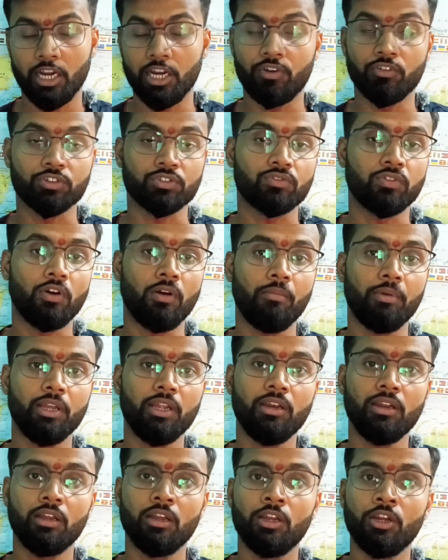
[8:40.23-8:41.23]
It was
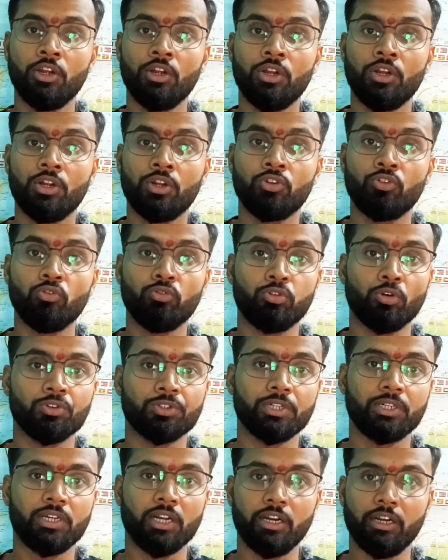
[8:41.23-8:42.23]
formed in
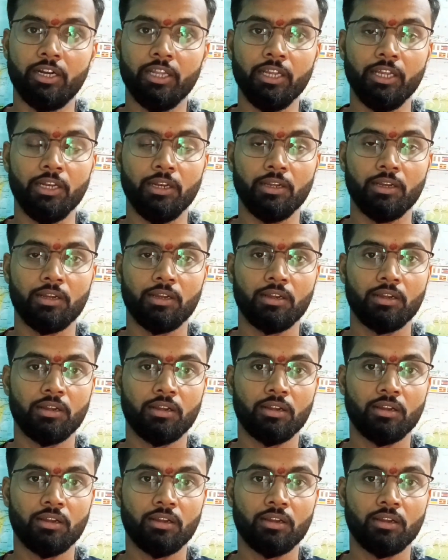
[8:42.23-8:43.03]
2013.